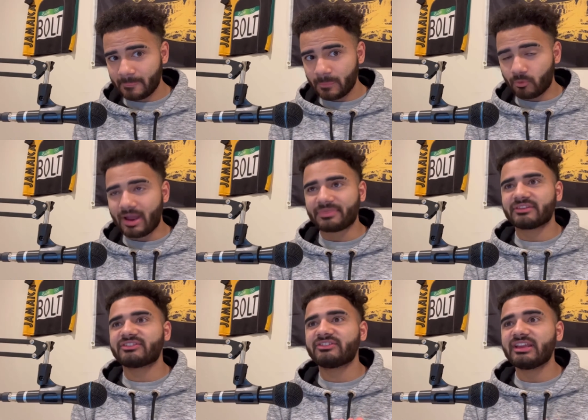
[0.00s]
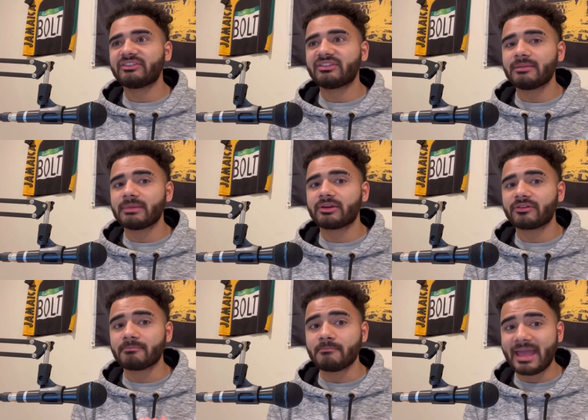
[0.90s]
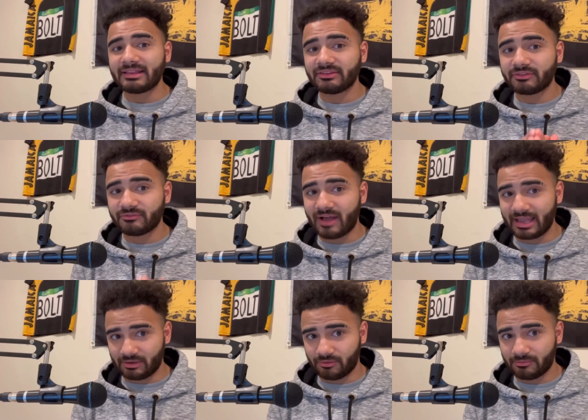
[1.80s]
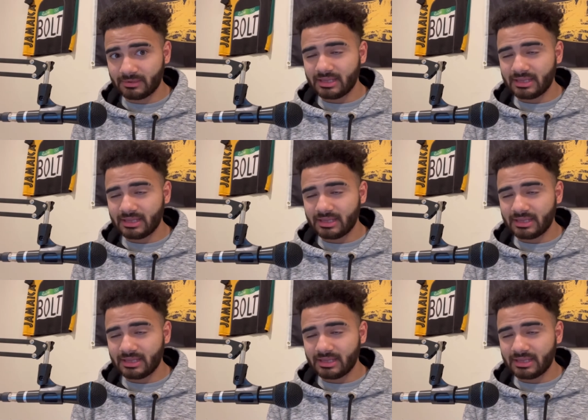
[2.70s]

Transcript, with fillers: We're at the 60 meter men's final.